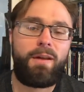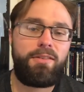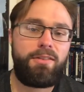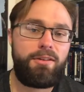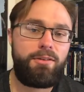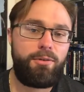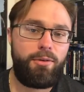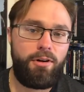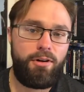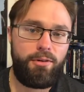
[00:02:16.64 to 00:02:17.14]
The
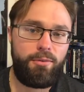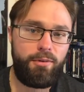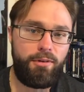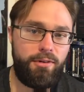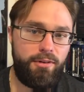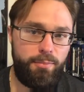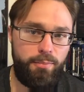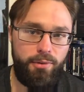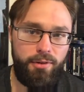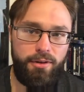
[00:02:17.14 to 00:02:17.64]
new artwork
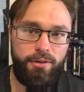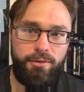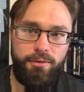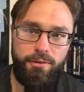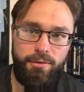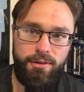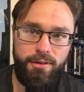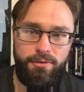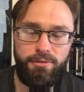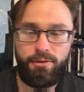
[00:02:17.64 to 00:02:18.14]
is pretty
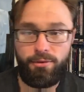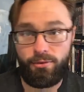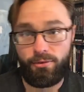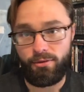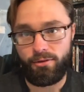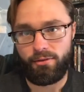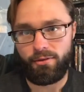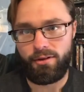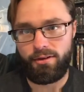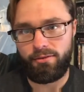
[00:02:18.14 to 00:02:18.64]
cool, and if you
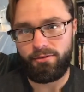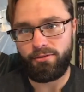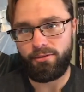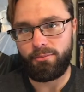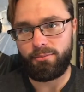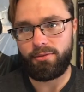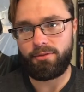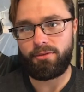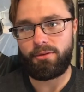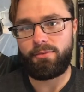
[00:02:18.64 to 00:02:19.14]
order it
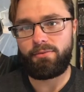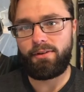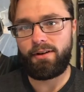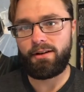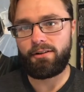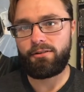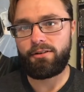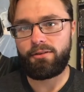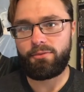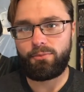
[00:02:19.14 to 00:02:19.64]
from Scream
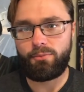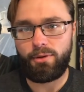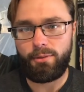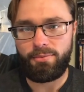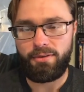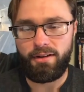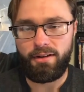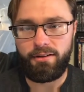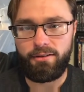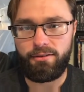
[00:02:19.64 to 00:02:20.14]
Factory's
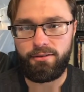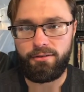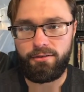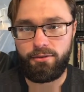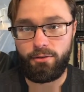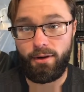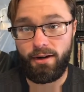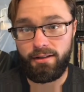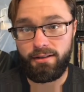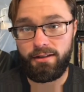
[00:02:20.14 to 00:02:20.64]
website
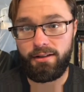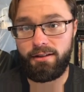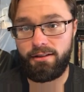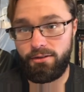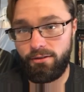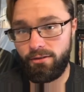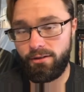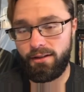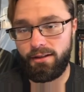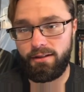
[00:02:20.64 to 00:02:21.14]
directly,
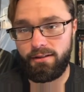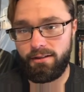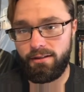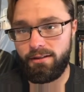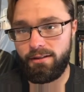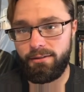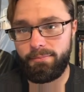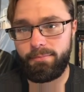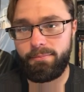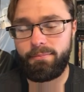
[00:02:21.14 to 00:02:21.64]
you'll get
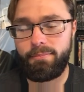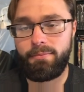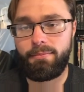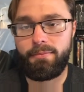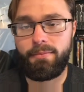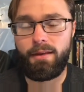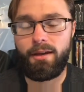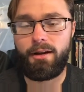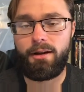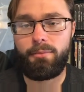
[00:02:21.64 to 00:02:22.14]
a
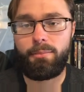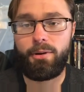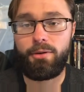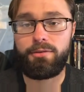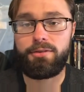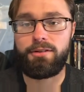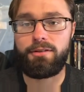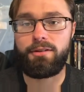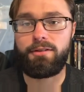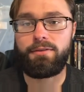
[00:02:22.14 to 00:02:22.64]

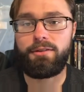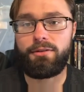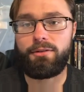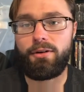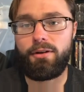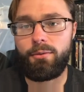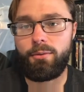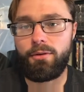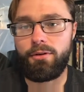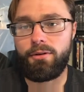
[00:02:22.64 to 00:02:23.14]
poster of the new
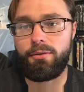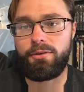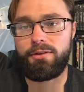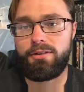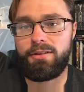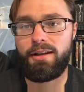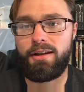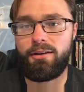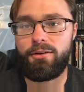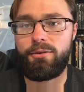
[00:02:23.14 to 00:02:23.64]
artwork, which
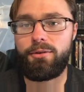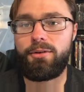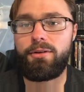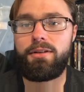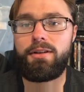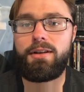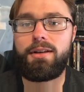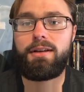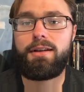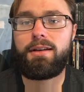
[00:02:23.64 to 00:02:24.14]
is kind of cool.
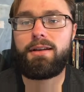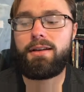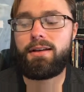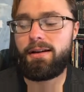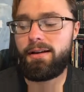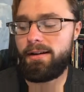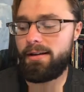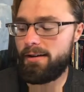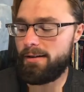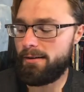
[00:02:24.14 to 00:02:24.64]

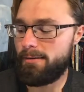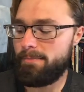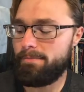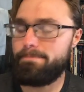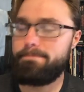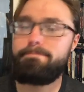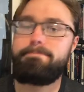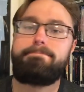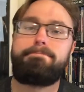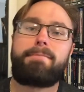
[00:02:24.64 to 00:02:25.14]

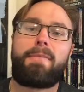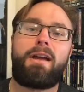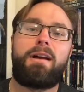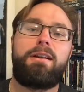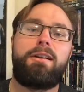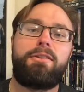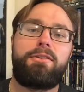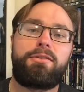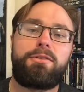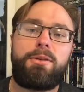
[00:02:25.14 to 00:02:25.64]

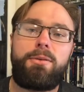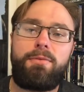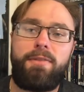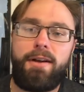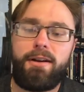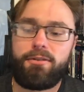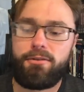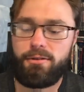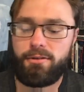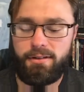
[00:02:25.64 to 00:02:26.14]
Another Scream
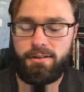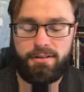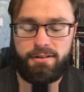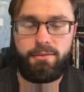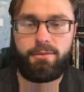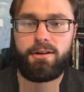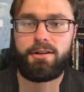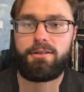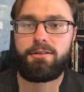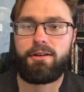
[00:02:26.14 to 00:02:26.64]
Factory release
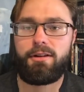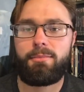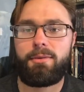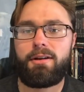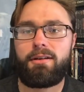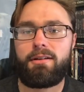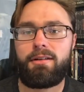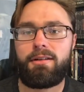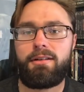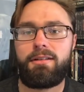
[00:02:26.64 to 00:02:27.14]
I want to talk
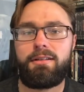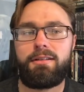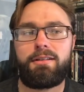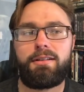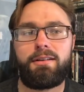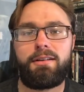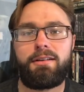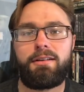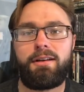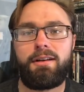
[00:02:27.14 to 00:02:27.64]
about is
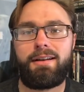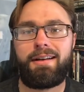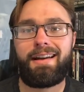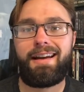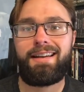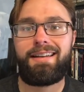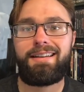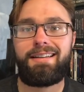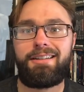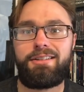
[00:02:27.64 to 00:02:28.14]
a
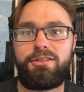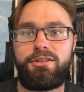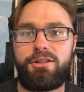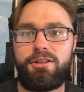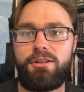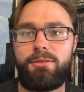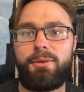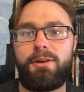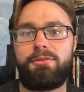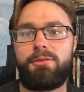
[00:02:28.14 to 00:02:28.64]
90s
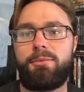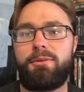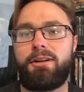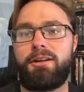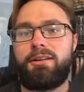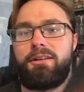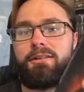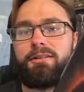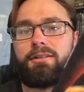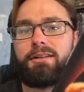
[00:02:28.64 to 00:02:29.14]
gem.
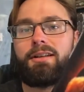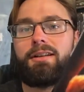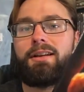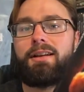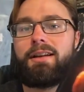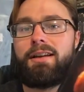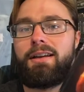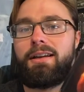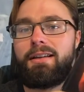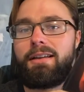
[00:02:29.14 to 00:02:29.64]
Everybody knows it.
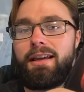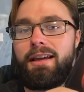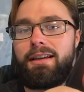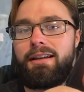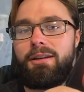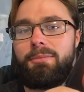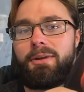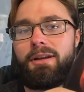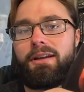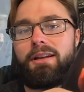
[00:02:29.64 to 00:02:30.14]

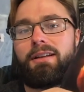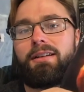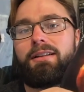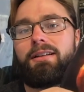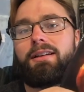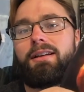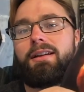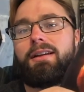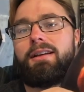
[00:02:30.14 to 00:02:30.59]
Candyman.